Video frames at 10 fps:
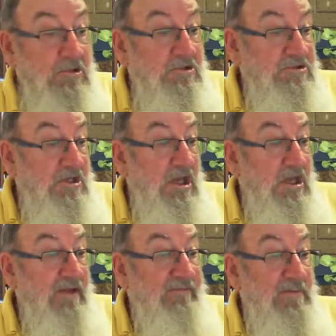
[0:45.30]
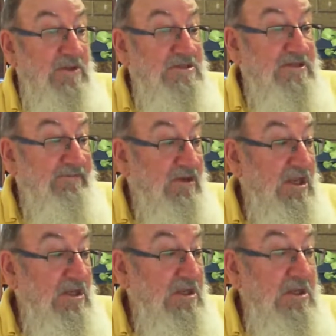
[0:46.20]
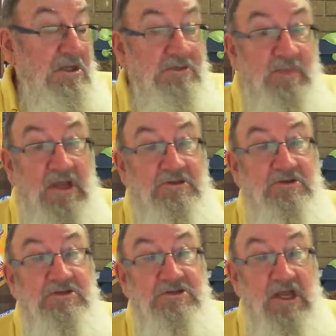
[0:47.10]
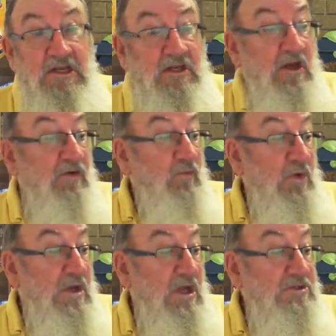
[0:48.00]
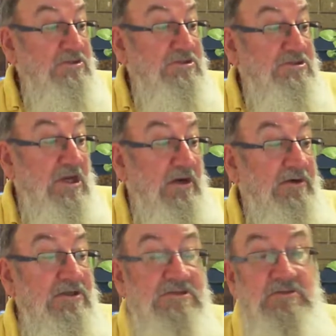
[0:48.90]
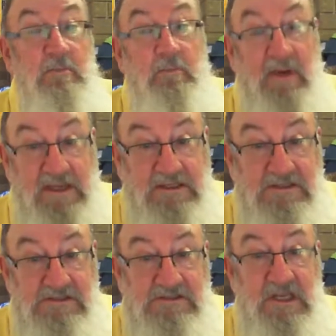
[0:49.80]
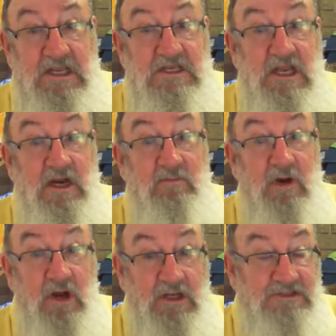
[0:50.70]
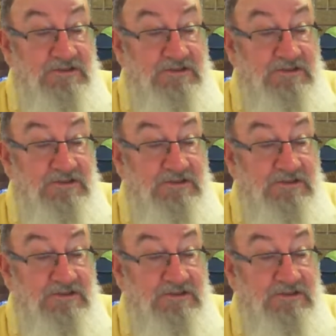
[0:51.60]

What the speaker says: November the 17th, patron saint of widows, charities, bakers and young brides.